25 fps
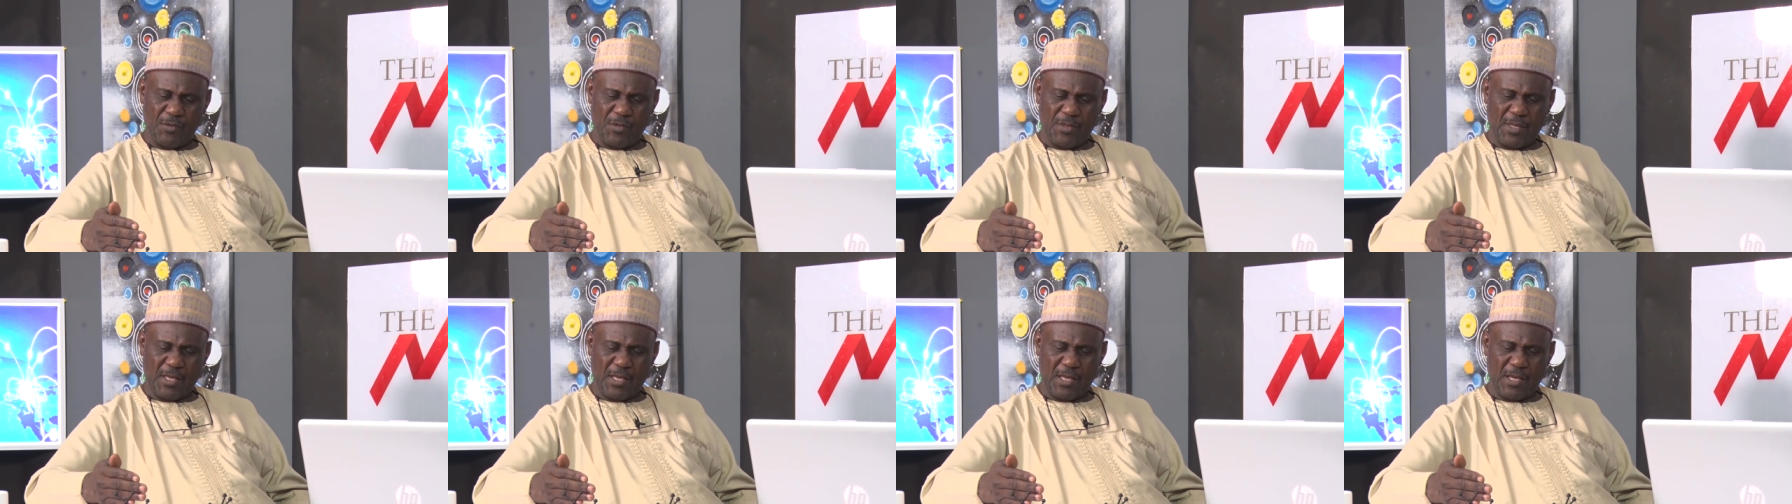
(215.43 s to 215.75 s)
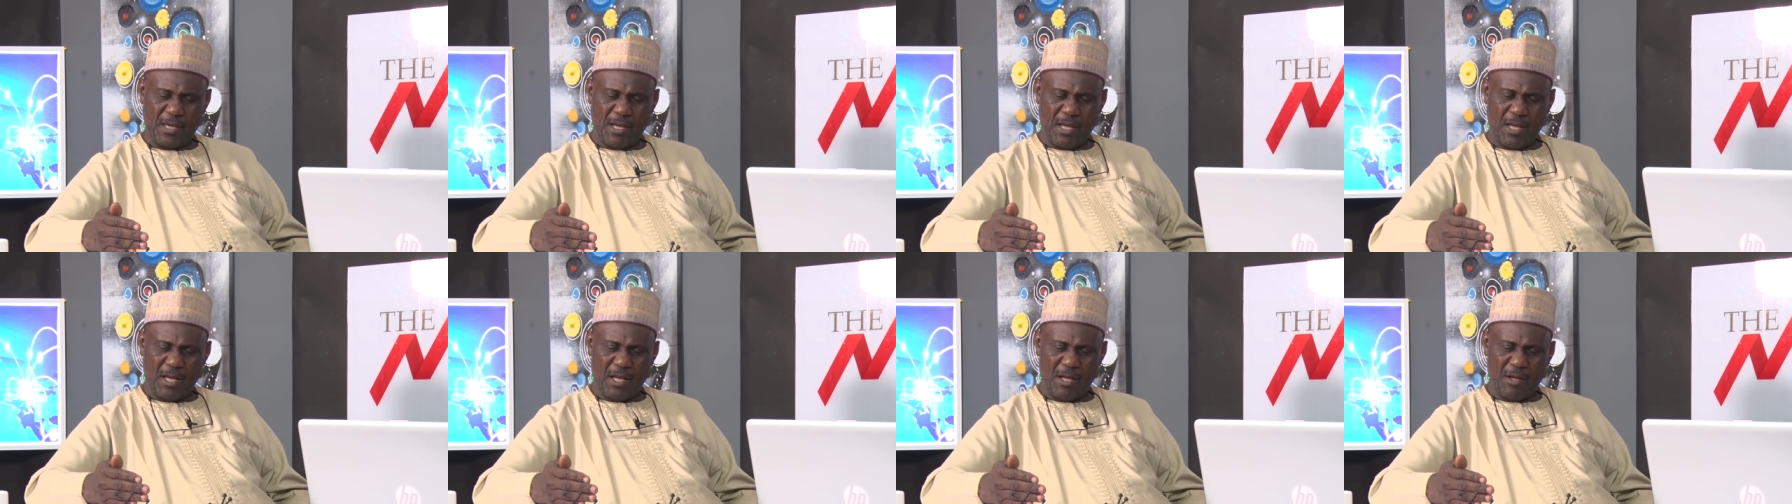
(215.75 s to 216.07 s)

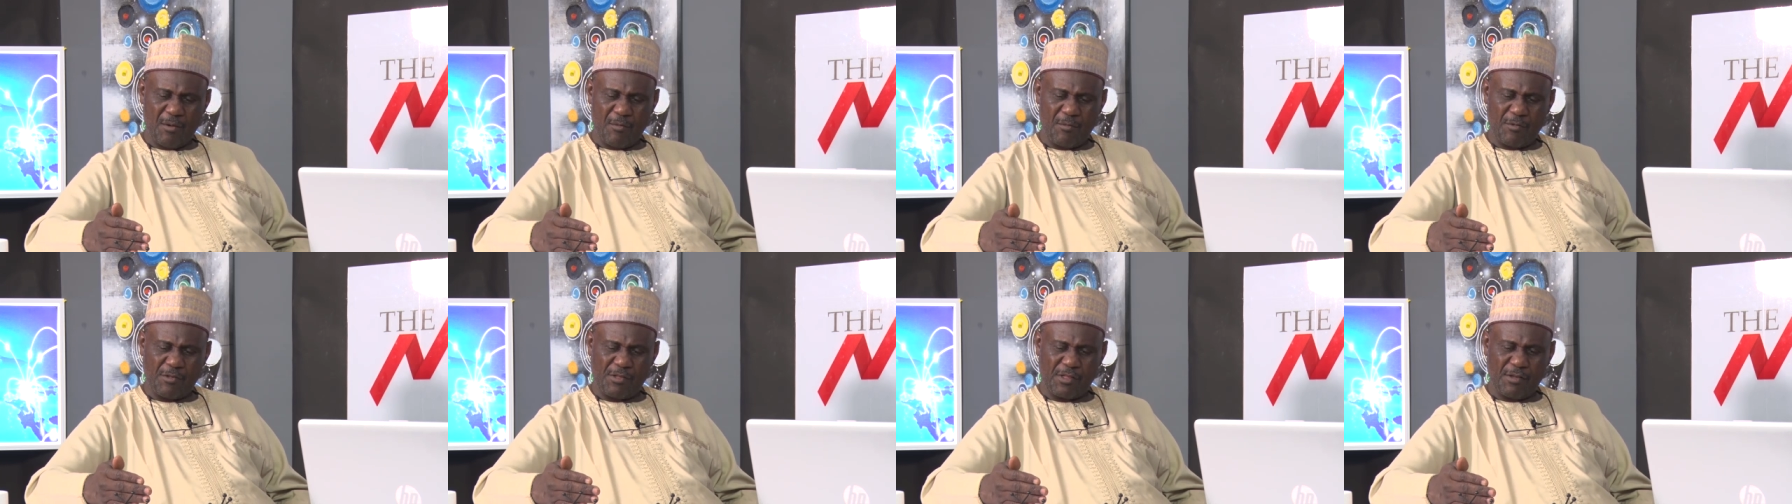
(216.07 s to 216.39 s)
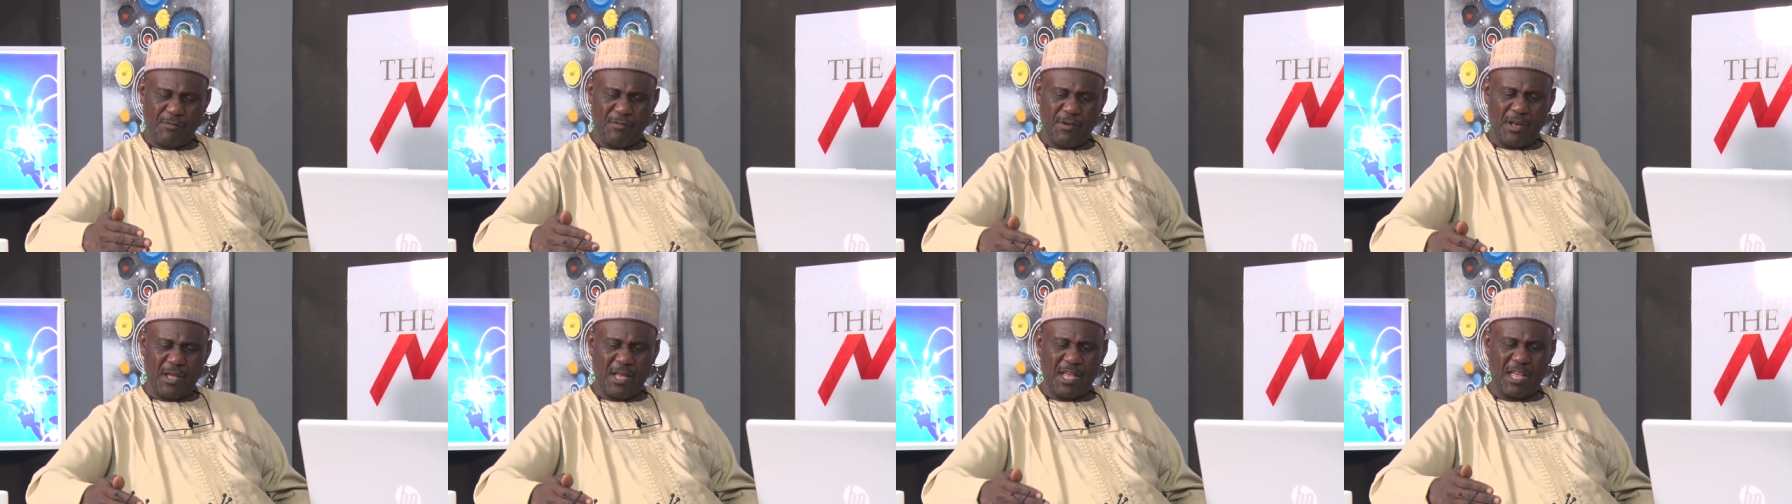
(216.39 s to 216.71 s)
the um,
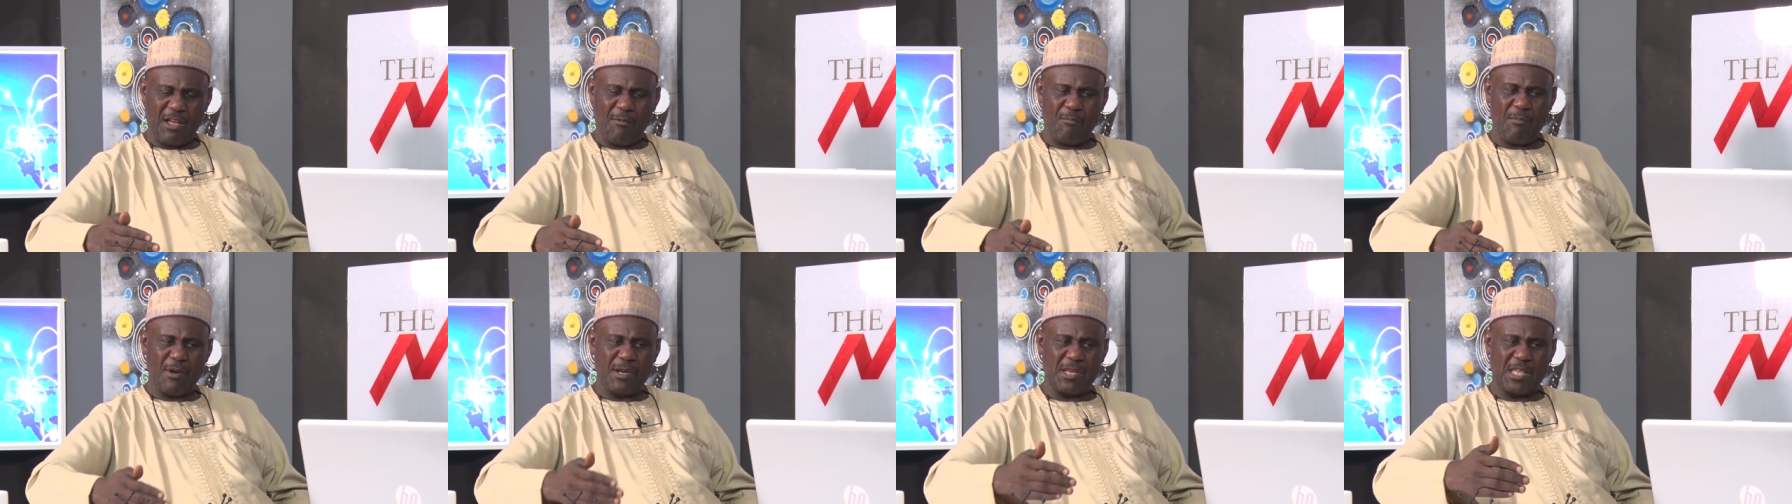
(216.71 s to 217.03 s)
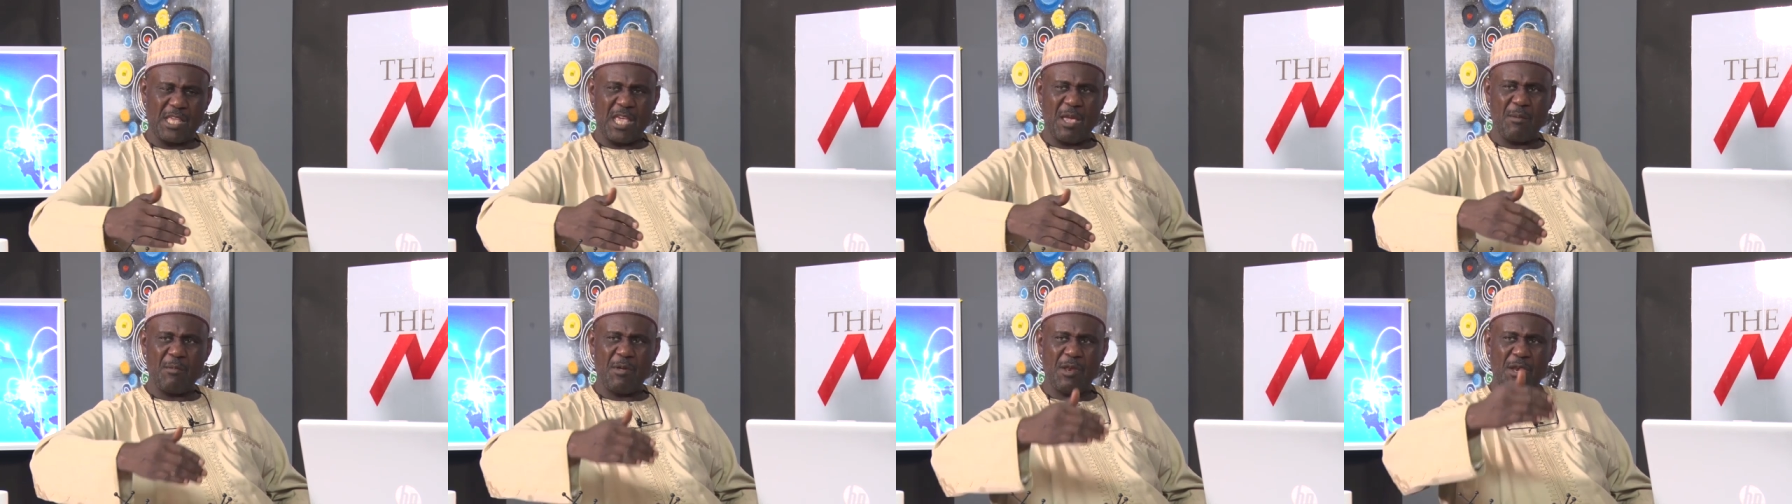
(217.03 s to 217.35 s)
civilian government
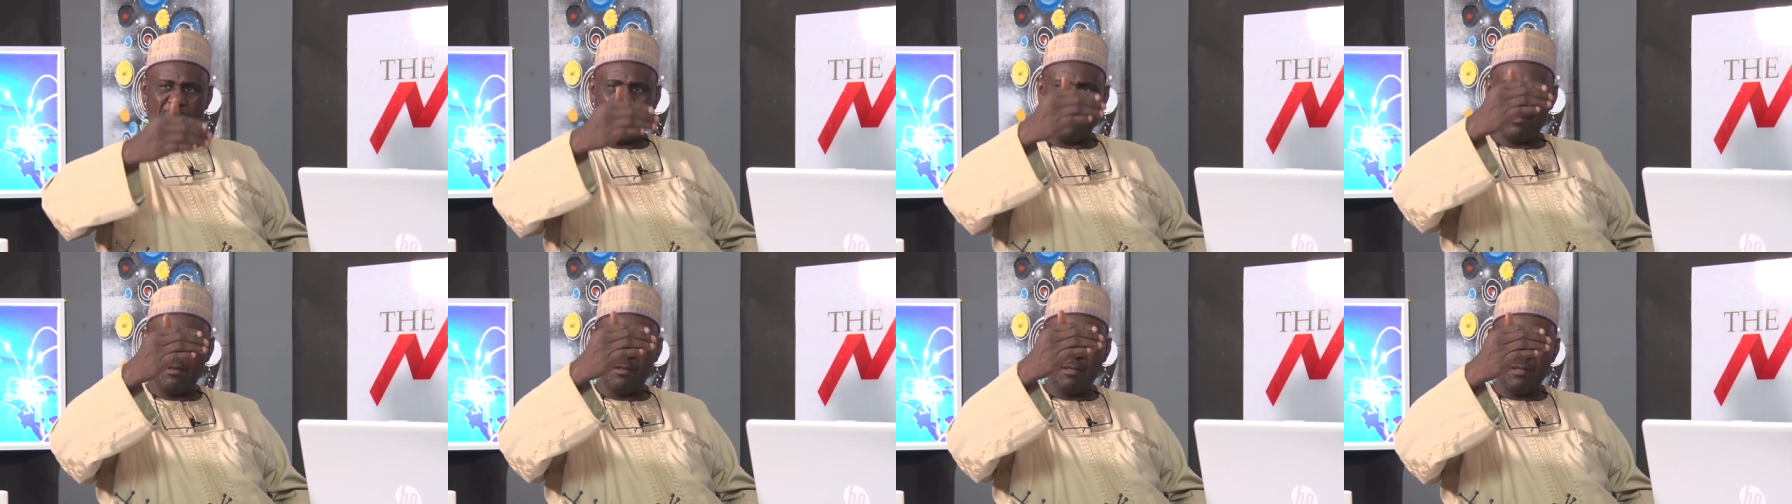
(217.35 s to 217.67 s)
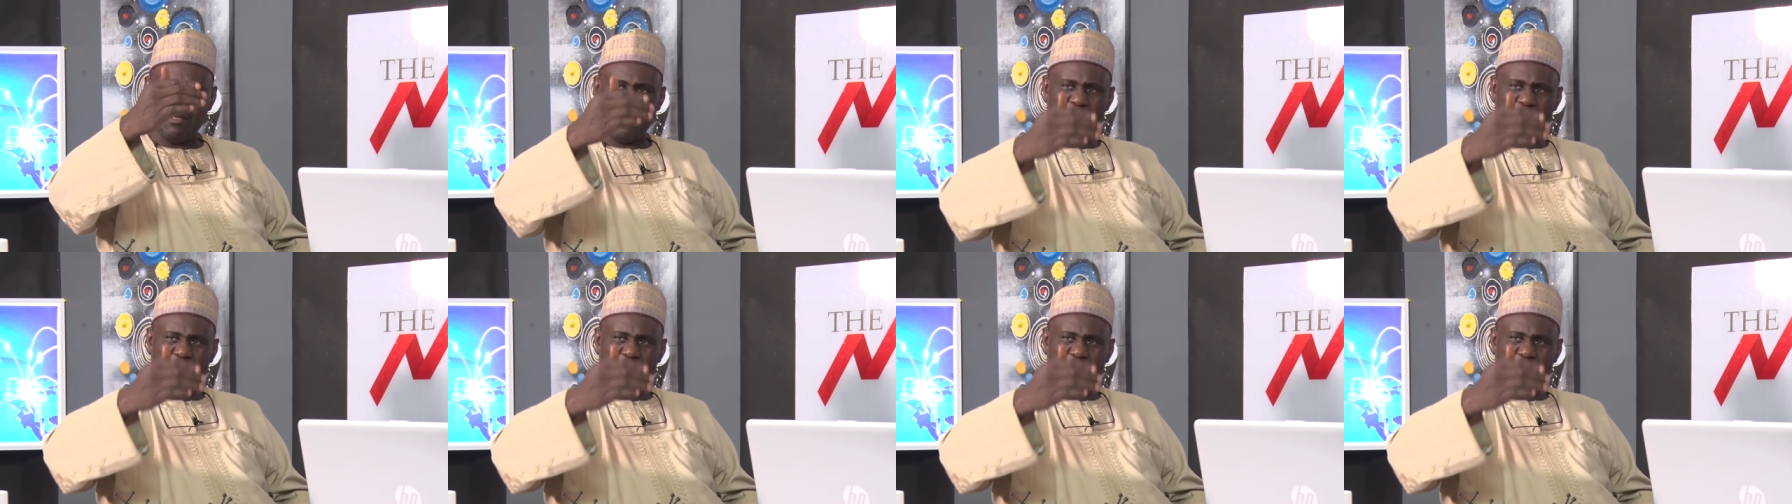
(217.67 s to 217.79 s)
came in,